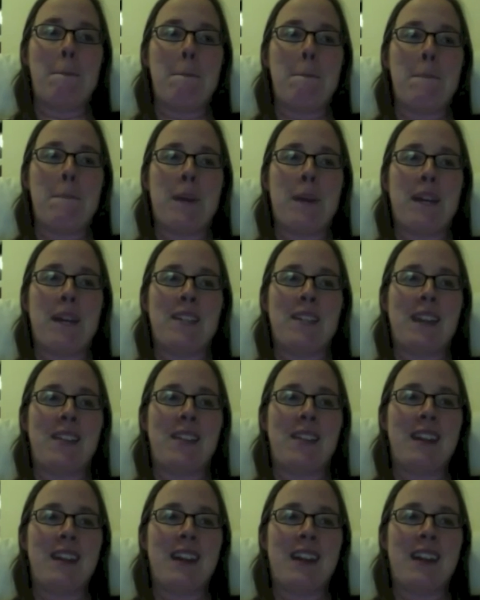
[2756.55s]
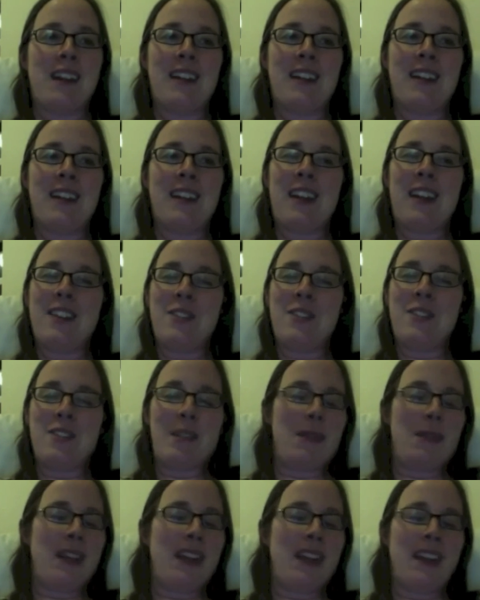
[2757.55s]
because I think there's
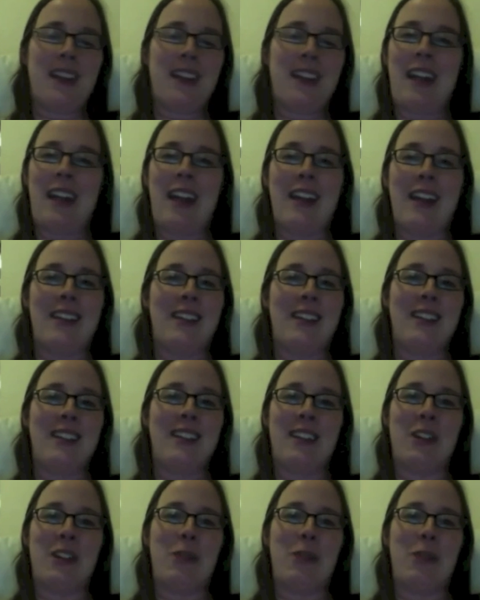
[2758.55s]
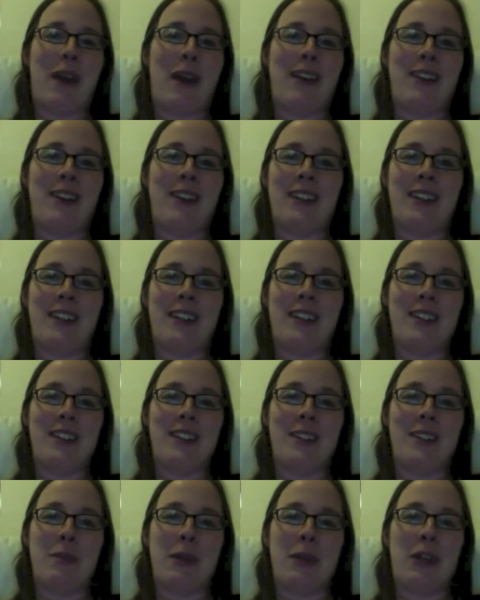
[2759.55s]
something innate in humanity
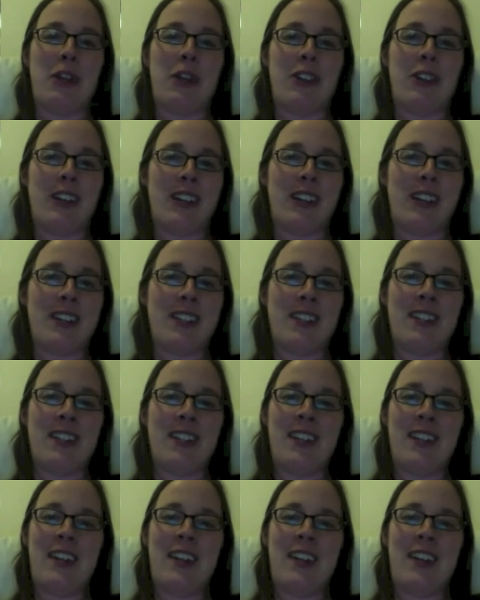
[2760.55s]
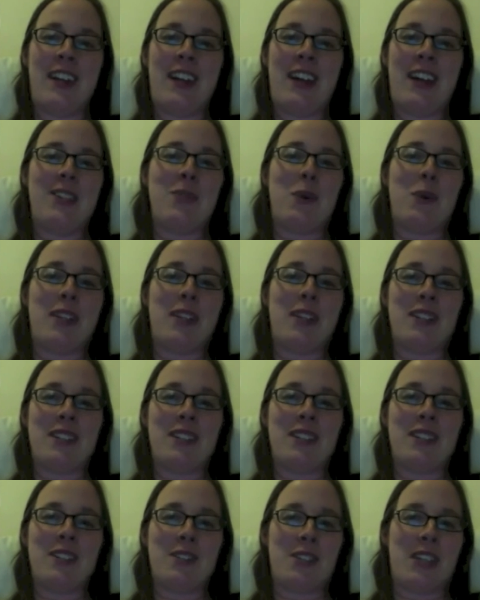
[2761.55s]
to be curious and want
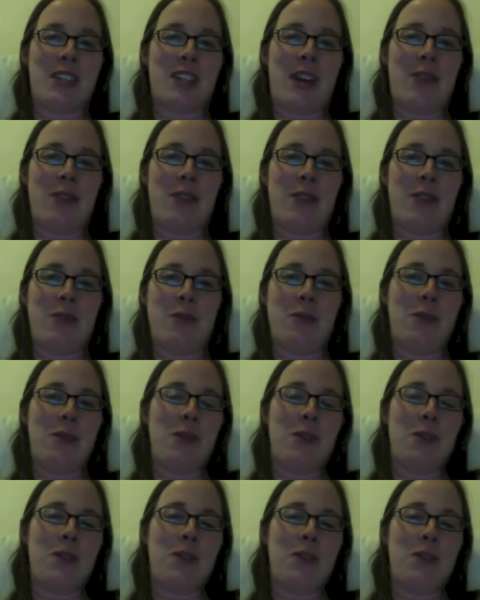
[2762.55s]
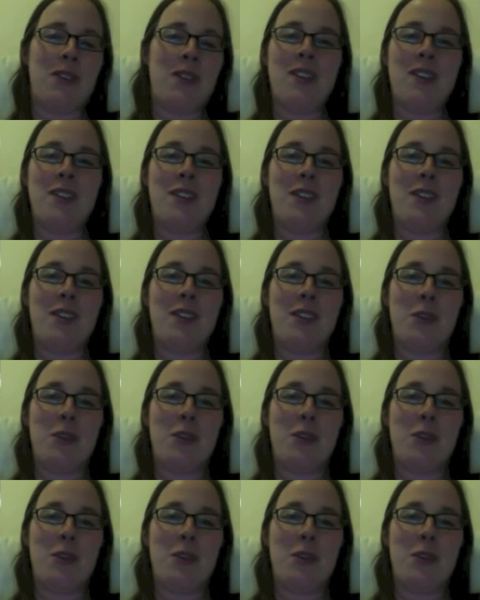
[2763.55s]
to search out new new